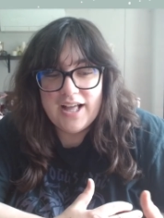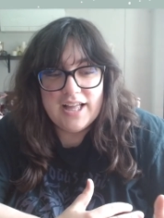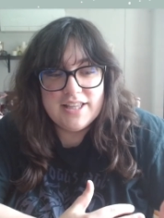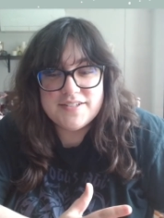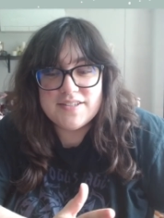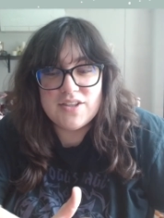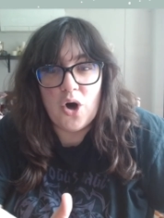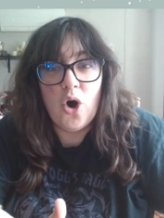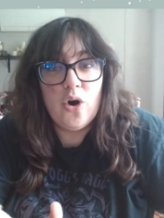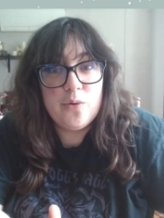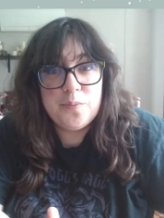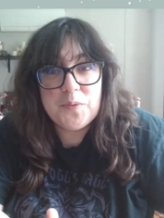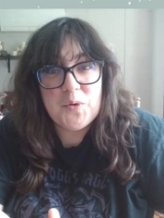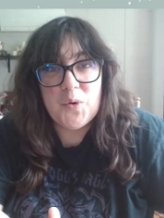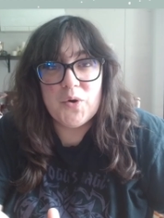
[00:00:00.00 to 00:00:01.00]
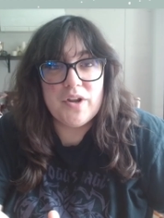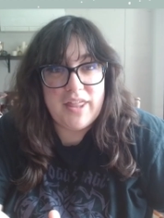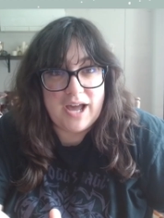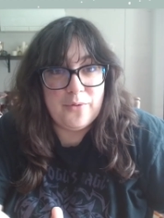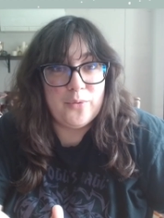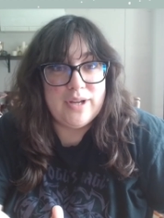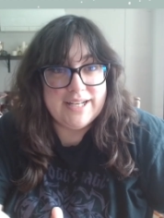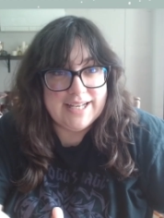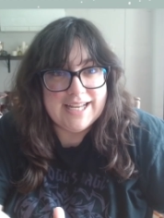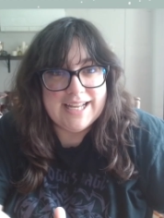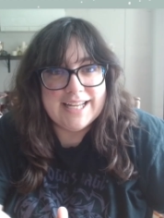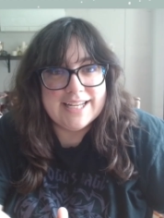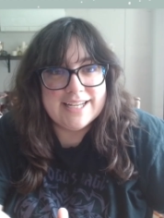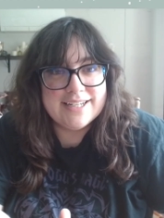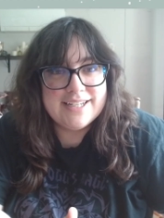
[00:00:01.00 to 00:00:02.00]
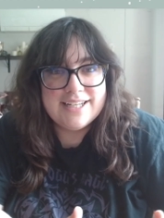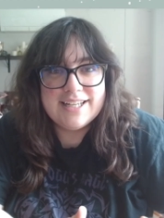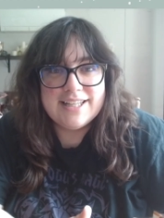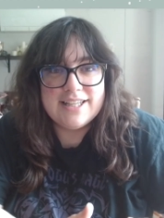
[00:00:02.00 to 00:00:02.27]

It's the hope core that we need.